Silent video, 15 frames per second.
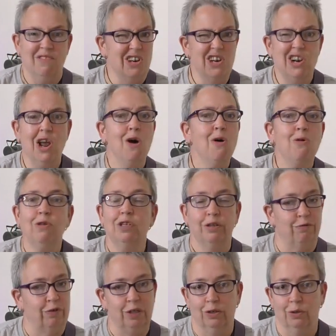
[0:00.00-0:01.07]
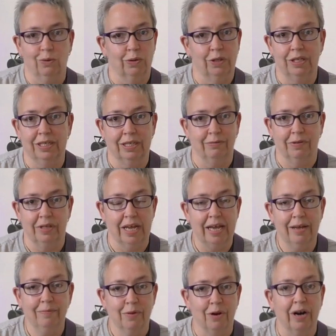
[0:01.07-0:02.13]
loads of resources out
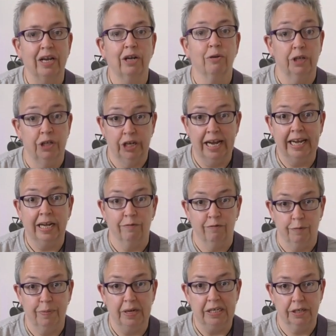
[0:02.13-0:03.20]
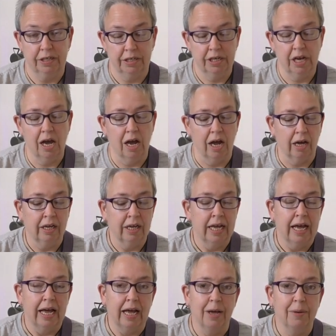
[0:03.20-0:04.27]
there. All right, go and check out for bass guitar.
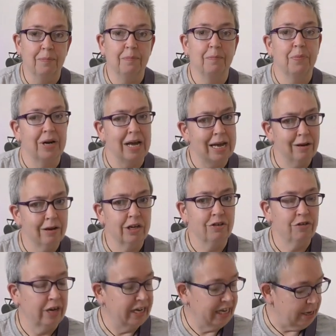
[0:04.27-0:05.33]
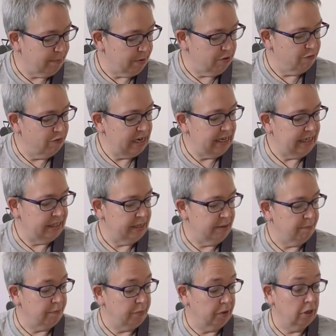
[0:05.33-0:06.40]
But I'm going to try and keep it really
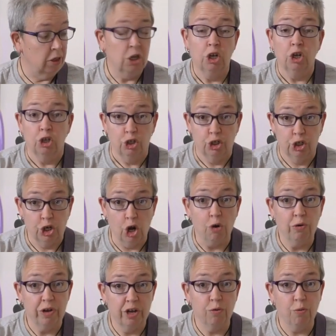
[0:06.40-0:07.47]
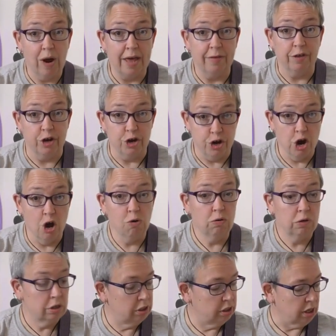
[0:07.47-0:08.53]
simple, show you where the
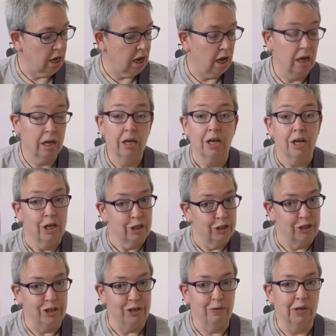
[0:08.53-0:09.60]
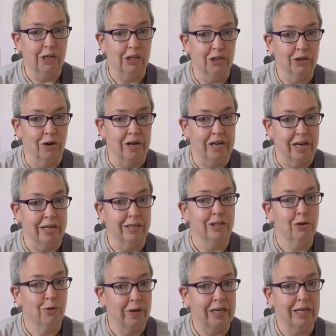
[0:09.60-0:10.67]
notes are so you can join in as
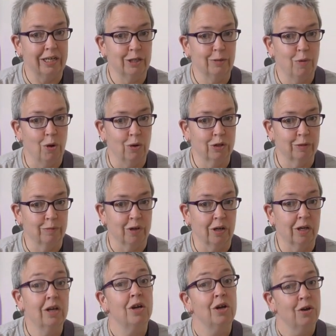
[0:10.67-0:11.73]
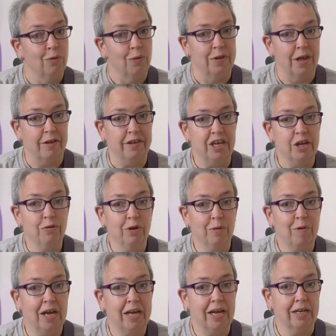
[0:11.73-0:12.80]
quickly as possible with other uke
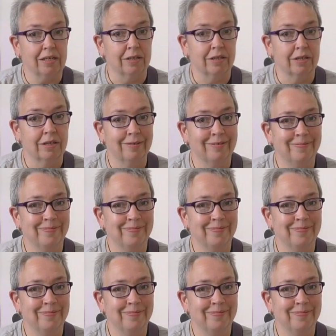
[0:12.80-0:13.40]
players.